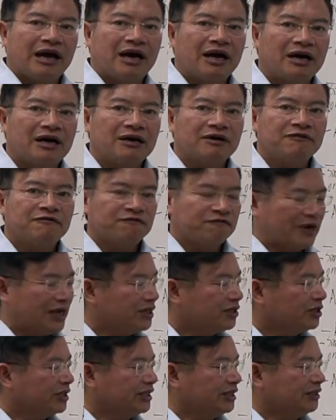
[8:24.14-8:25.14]
uh,
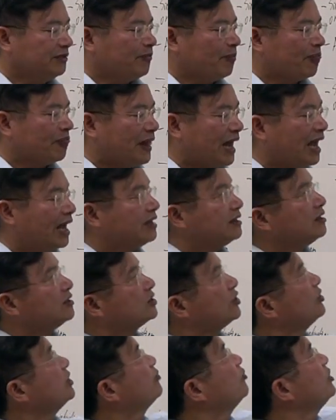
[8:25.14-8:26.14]
finally, that
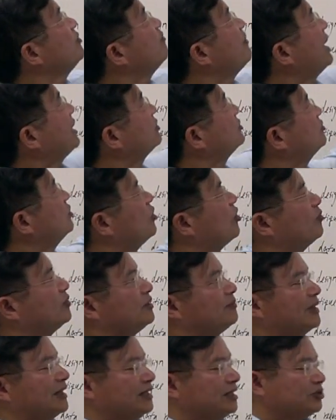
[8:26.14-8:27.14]
so we bring back to the
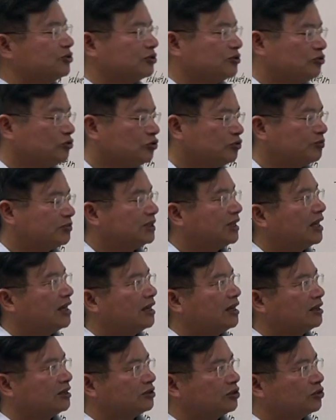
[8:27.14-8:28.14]
optimization loop,
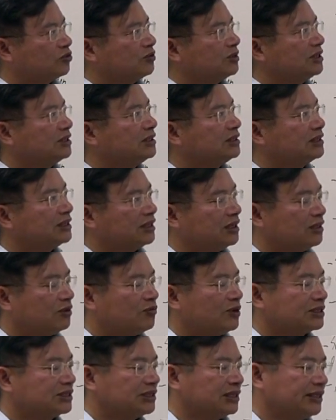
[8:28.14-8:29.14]
uh, doing the,
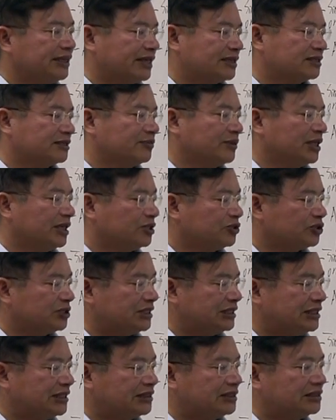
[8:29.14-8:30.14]
what's the next
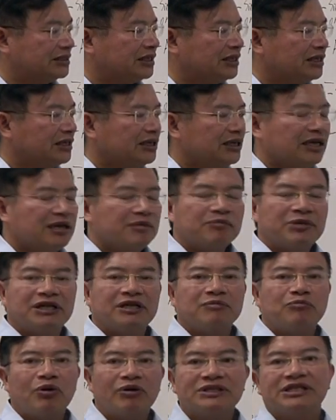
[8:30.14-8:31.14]
simulation needed. But
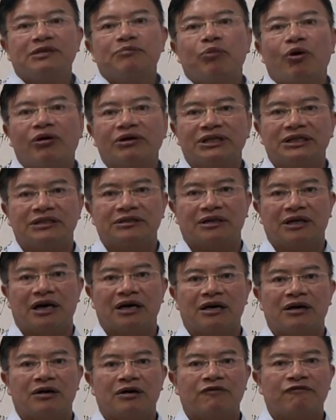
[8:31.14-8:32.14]
the most important
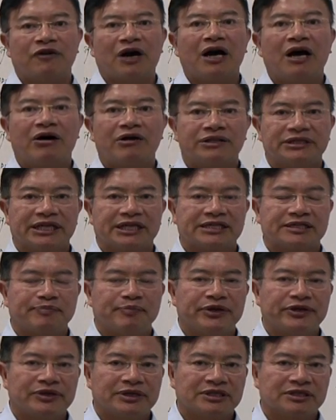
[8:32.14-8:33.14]
uh, from our
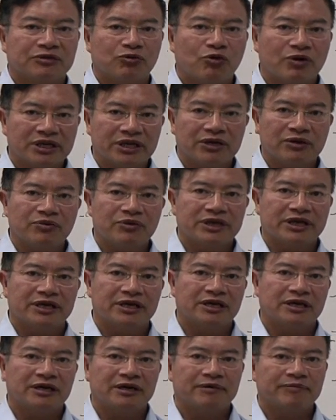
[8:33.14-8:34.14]
experience working with
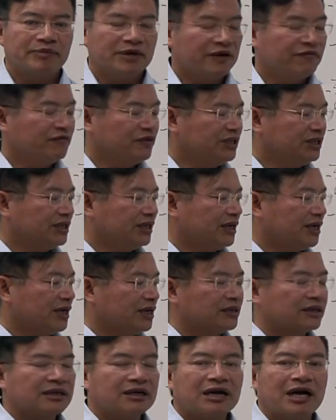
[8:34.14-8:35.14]
uh, NVIDIA
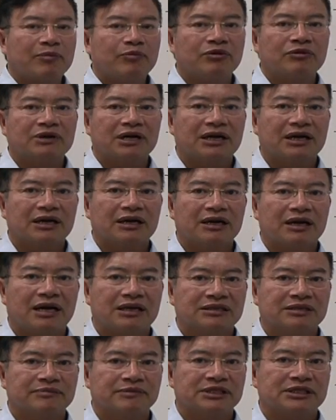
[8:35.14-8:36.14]
and couple
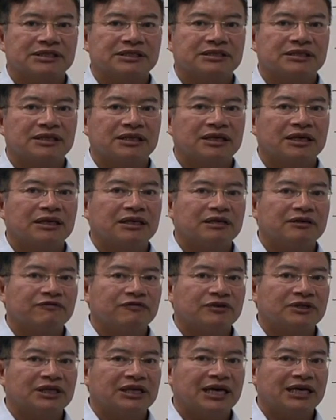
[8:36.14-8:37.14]
customers uh,
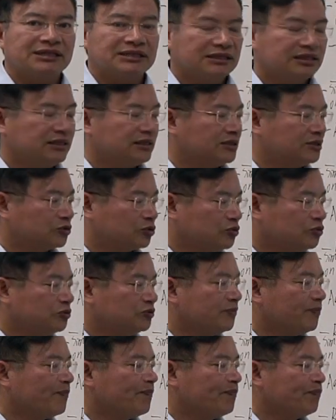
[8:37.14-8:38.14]
for the last year or
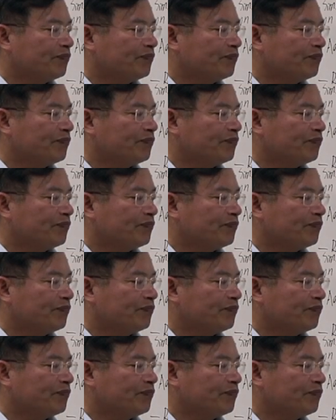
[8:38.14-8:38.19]
two